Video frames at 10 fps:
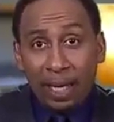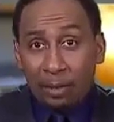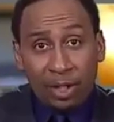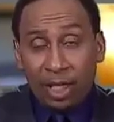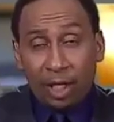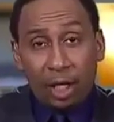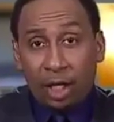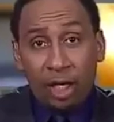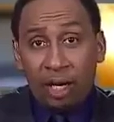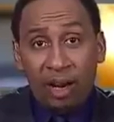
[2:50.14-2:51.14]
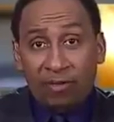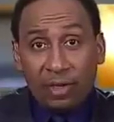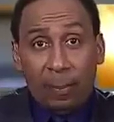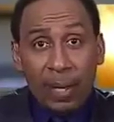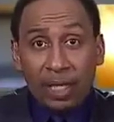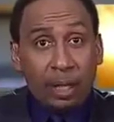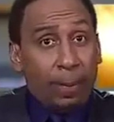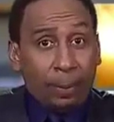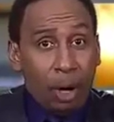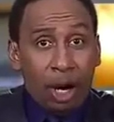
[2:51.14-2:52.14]
I don't think you're good enough to beat
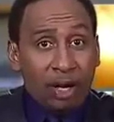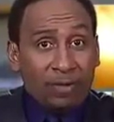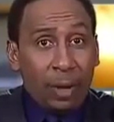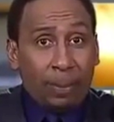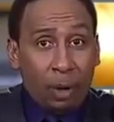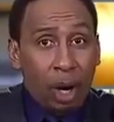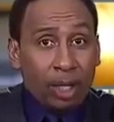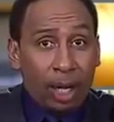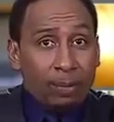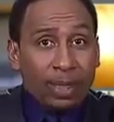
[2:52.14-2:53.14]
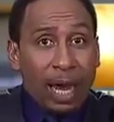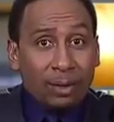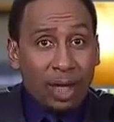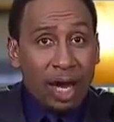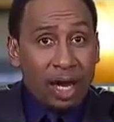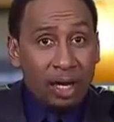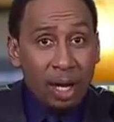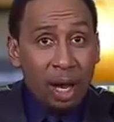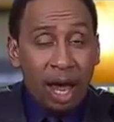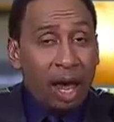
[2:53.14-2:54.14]
LeBron if LeBron comes out there
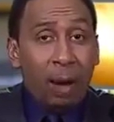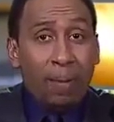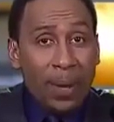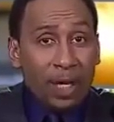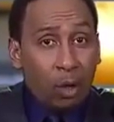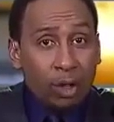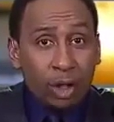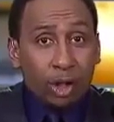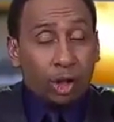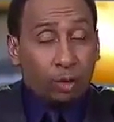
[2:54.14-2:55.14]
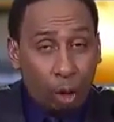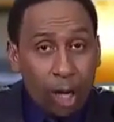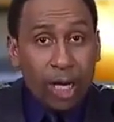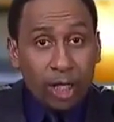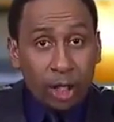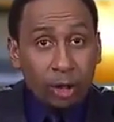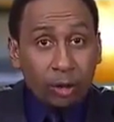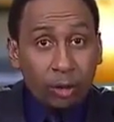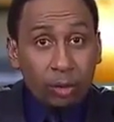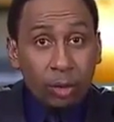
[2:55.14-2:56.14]
hell-bent on destroying
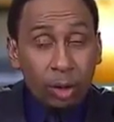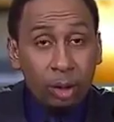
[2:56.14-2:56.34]
you.